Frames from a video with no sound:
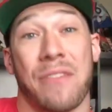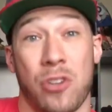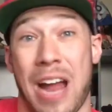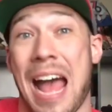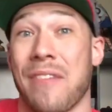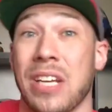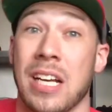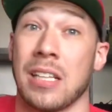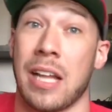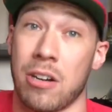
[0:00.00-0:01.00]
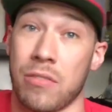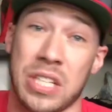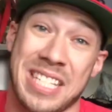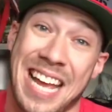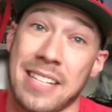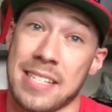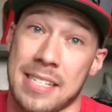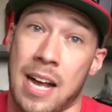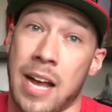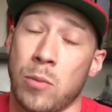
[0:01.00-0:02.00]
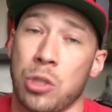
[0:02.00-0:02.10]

having a letter of intent signed,